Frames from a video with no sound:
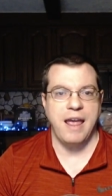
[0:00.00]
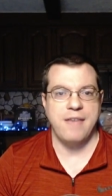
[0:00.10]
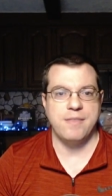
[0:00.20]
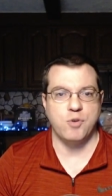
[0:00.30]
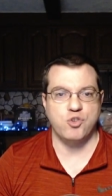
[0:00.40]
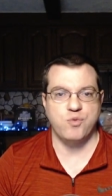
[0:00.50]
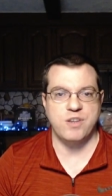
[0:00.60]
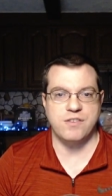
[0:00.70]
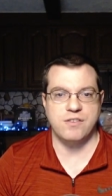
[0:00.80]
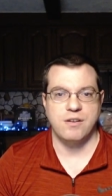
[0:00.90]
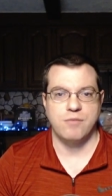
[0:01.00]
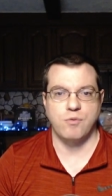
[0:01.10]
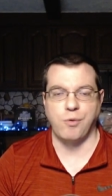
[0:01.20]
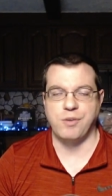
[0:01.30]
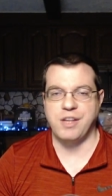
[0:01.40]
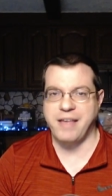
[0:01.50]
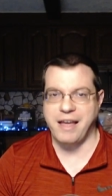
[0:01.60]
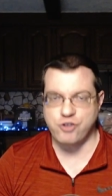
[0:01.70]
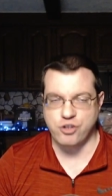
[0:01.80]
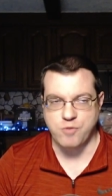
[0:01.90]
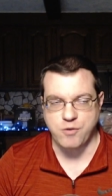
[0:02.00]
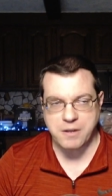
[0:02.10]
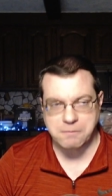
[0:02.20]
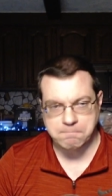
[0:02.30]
and the most recent Rurouni Kenshin movie.